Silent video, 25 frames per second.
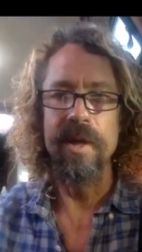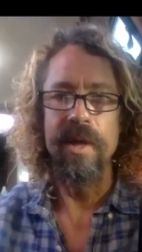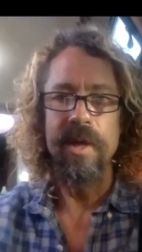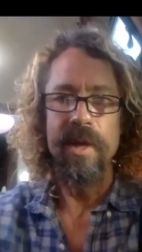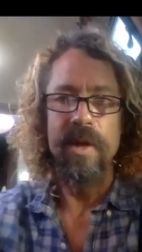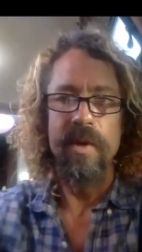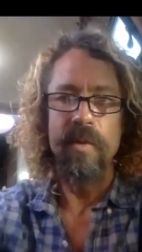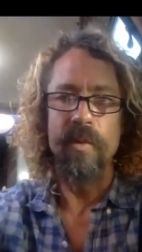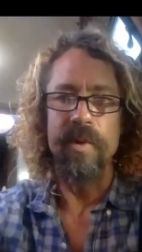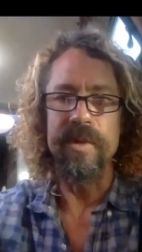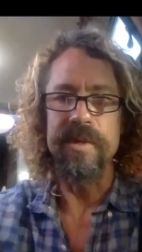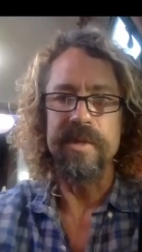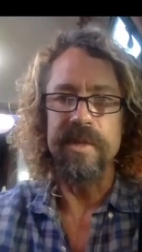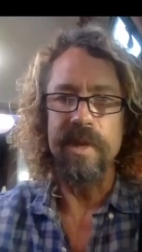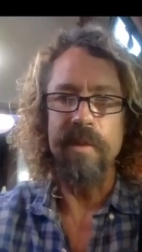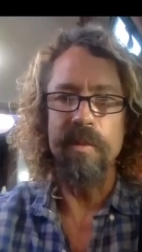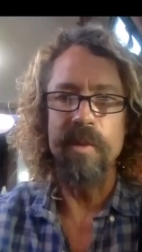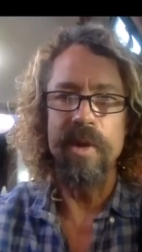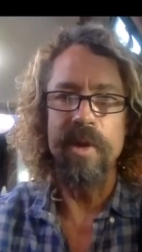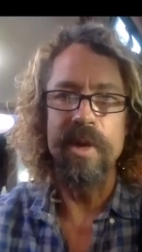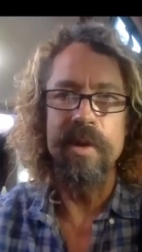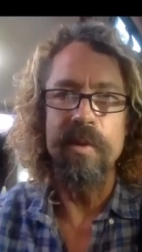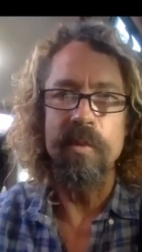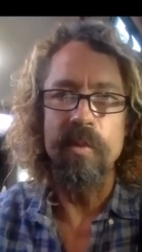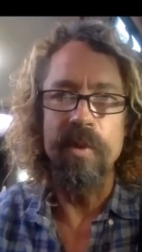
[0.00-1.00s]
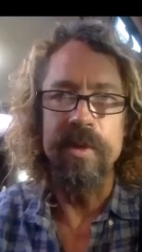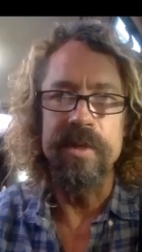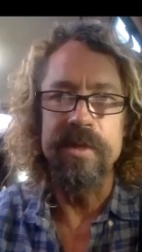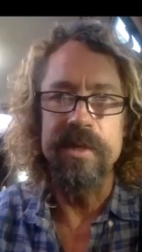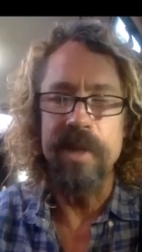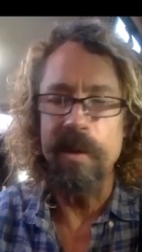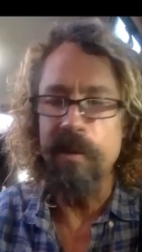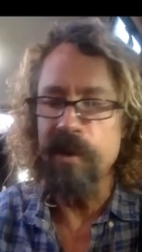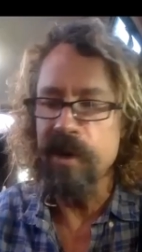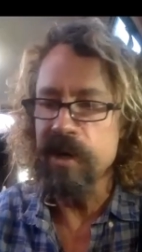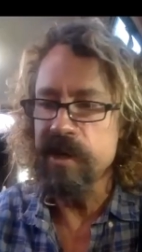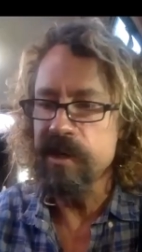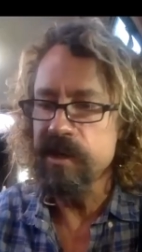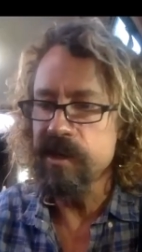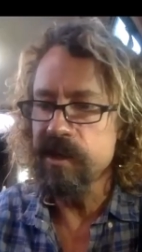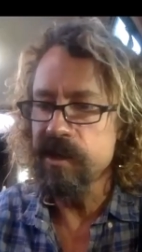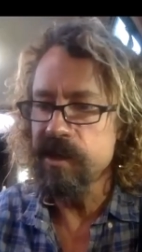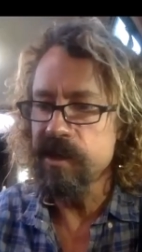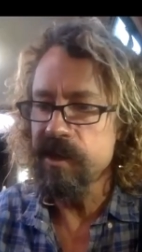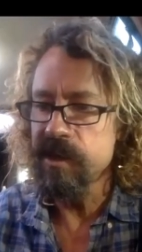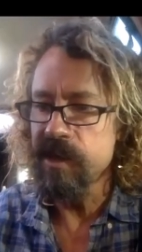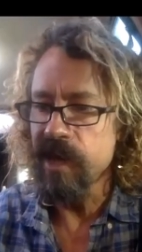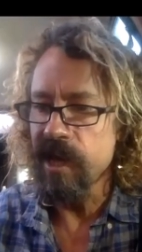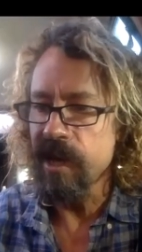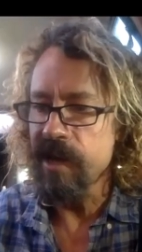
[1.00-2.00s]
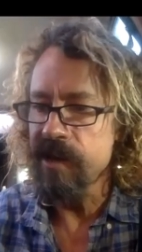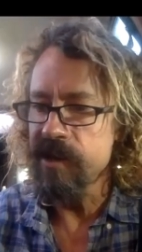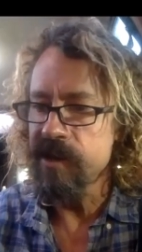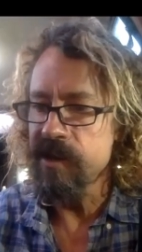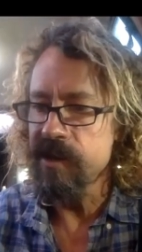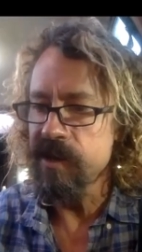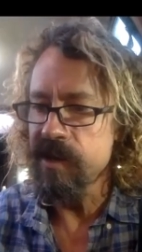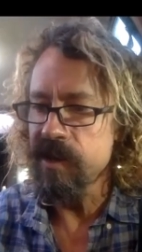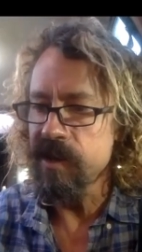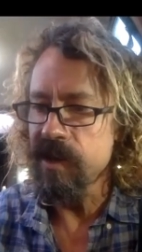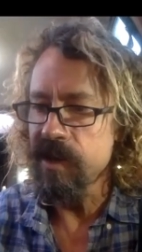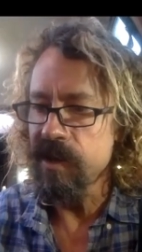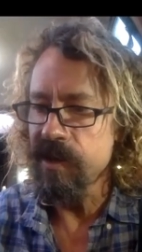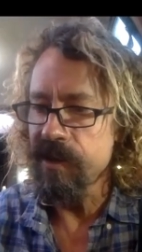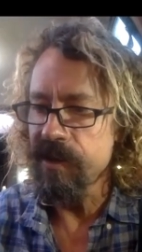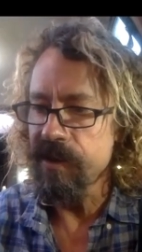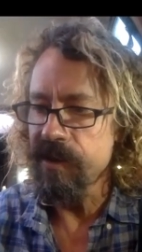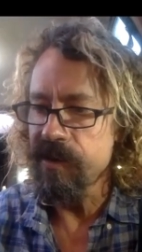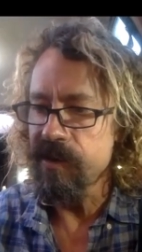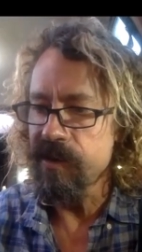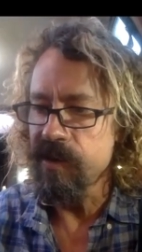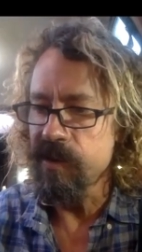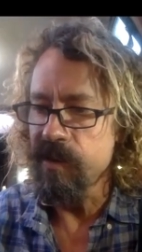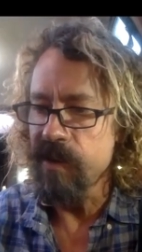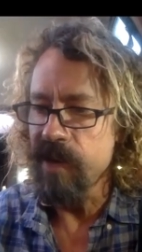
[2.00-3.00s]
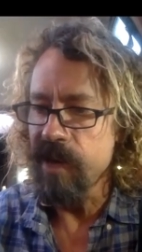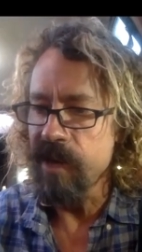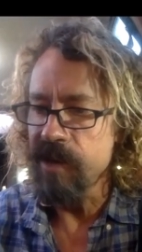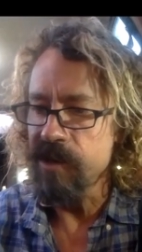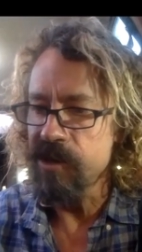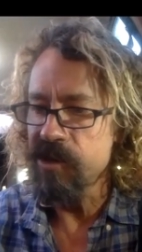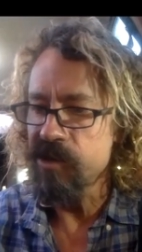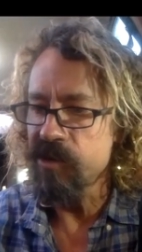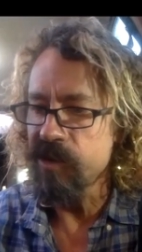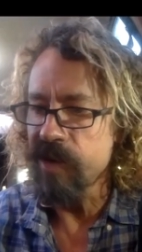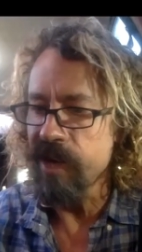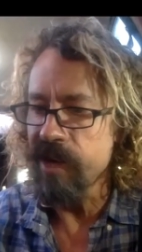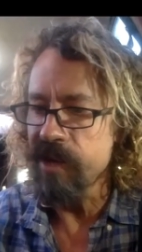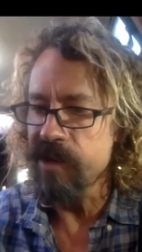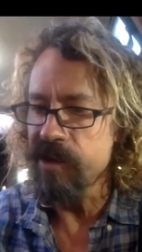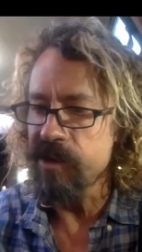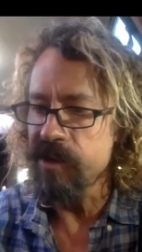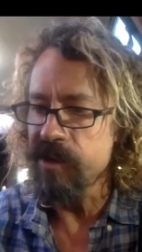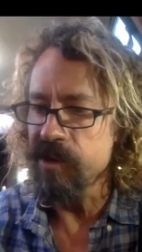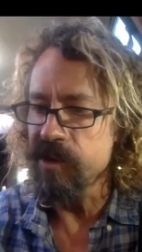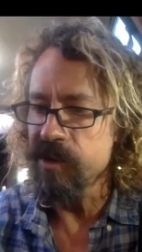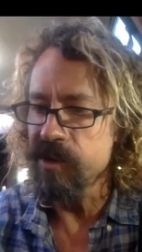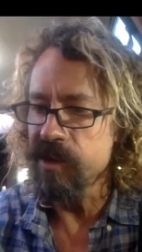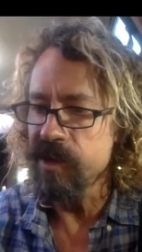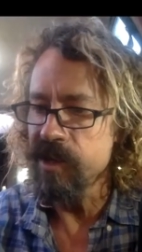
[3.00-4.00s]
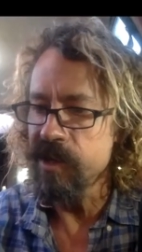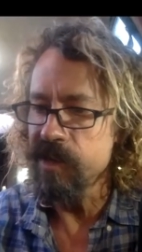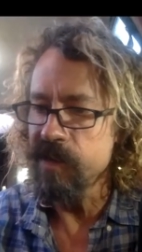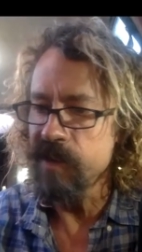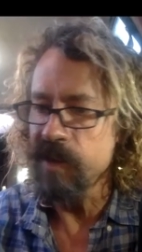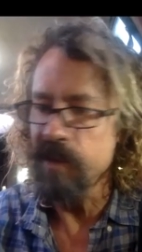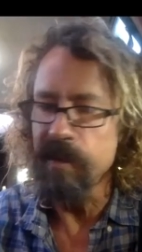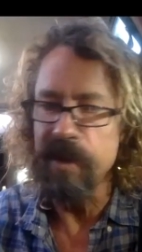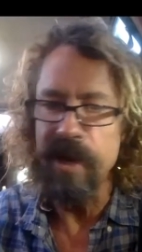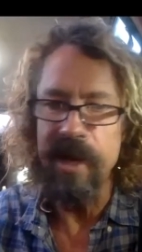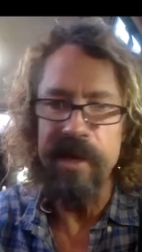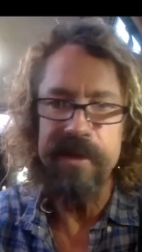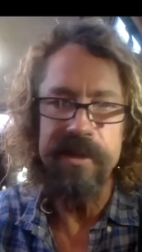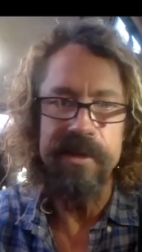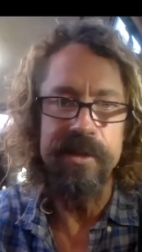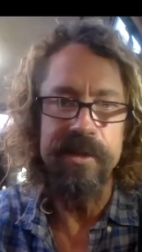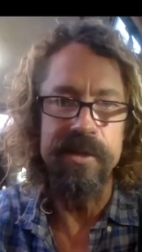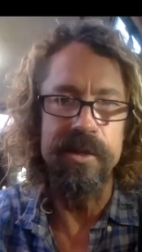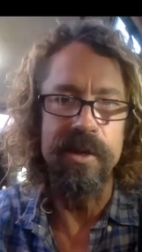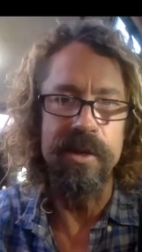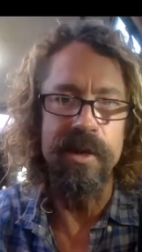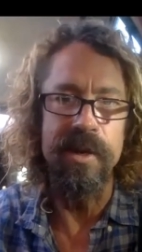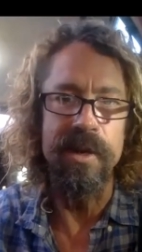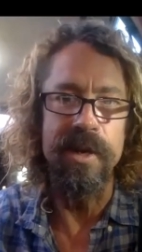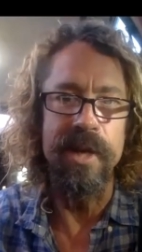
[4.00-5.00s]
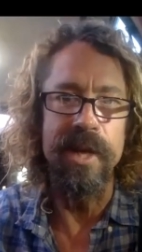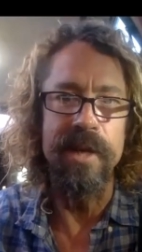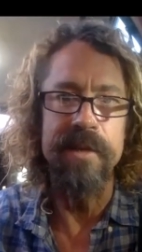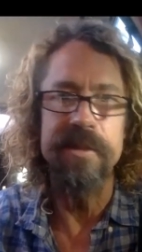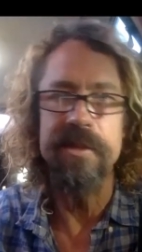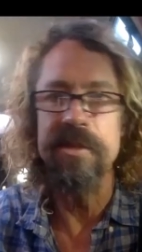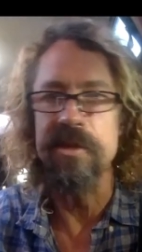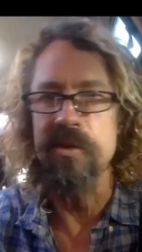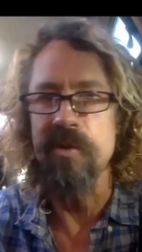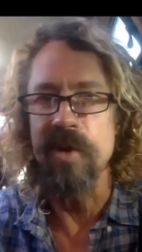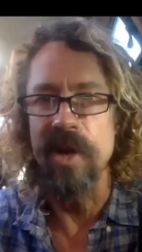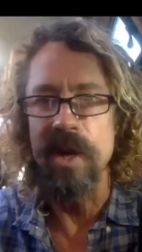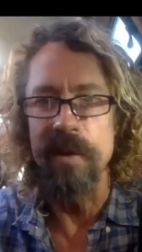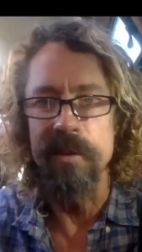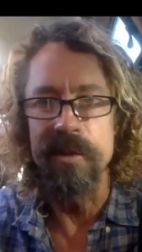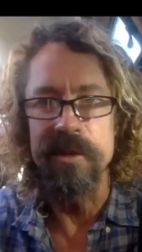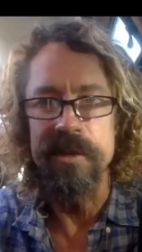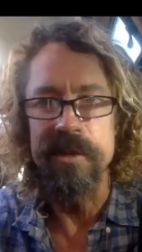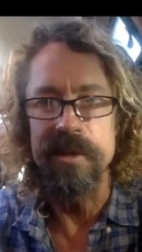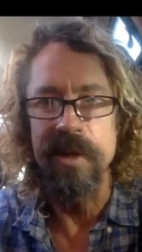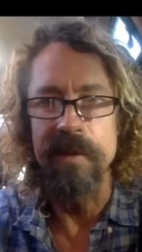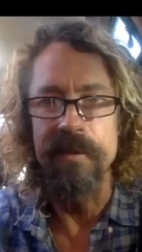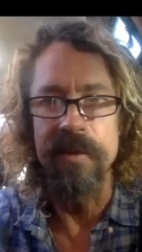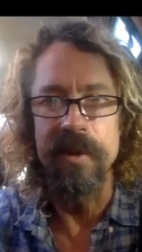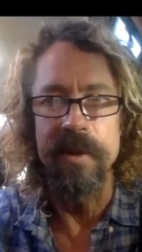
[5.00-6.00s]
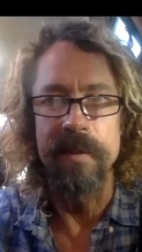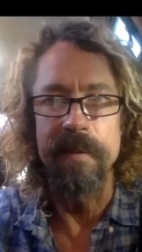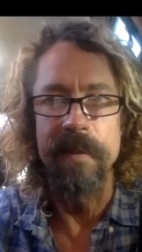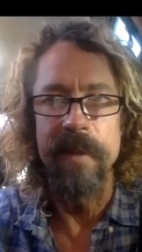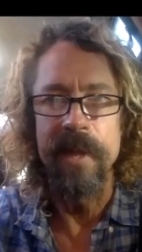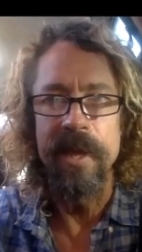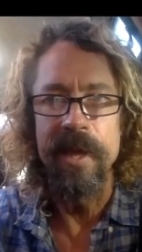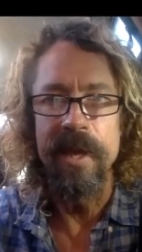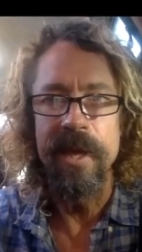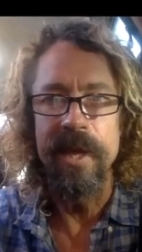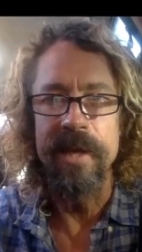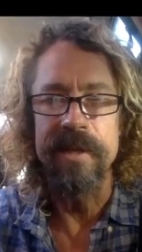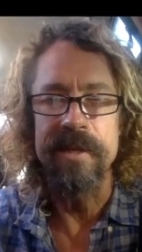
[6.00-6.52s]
Yeah. When someone when someone says to me, a stranger sends me a message on Instagram or something mm-hmm.